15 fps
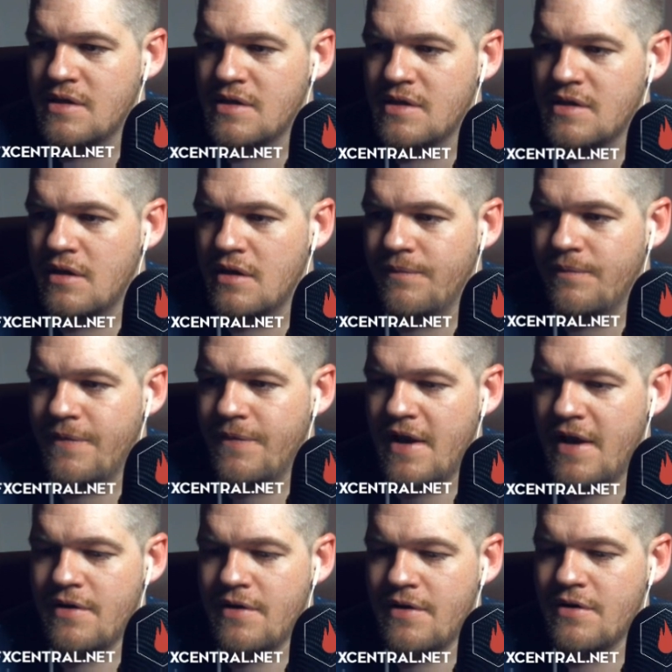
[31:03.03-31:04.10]
See,
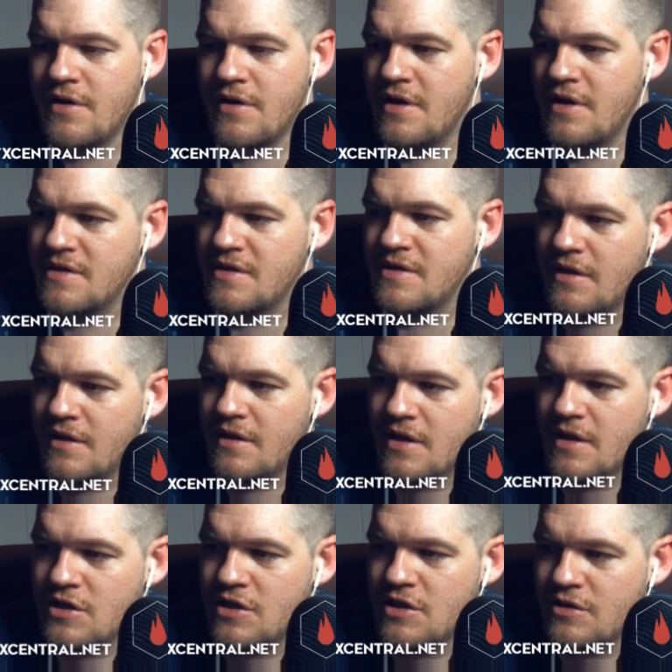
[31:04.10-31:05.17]
there is
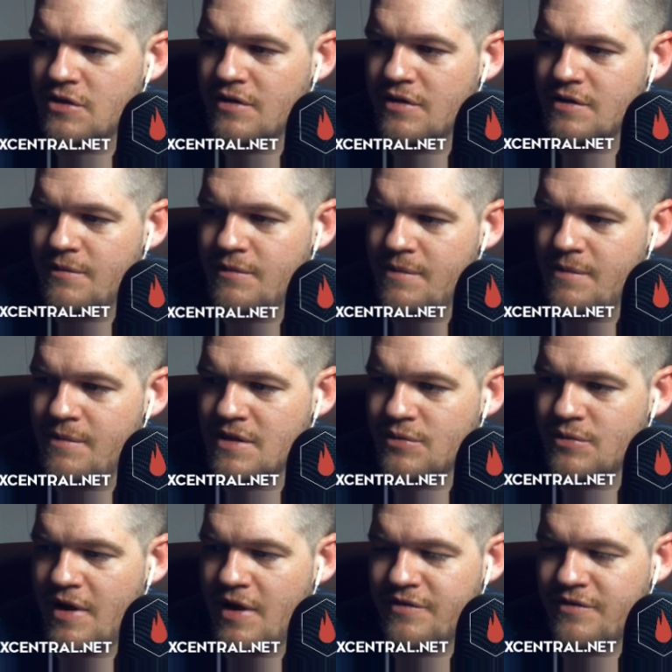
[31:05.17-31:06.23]
the issue. And so maybe
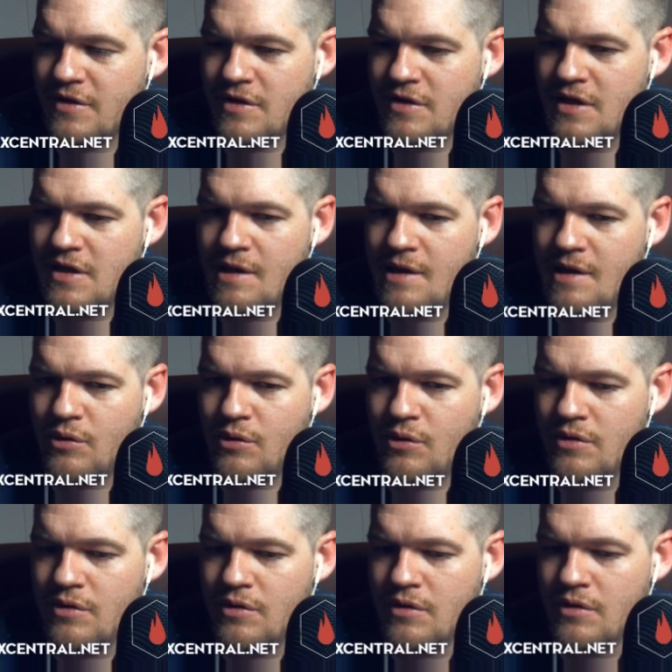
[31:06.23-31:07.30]
we have to
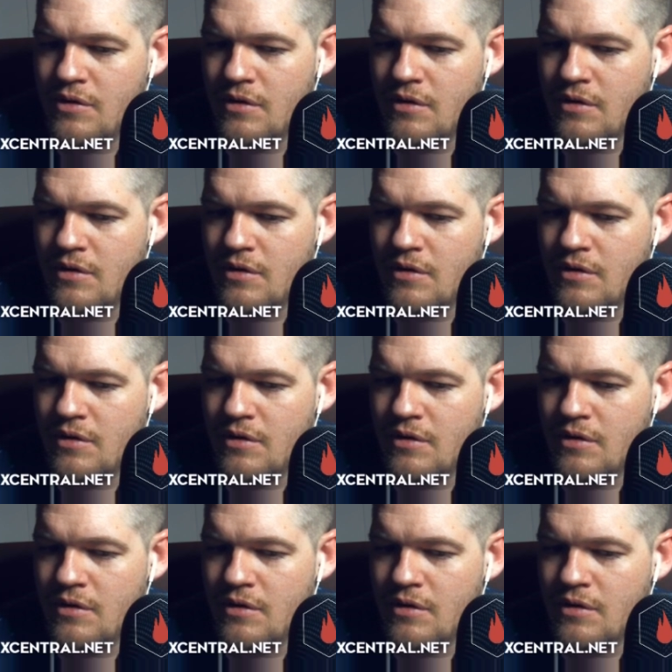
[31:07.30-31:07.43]
enable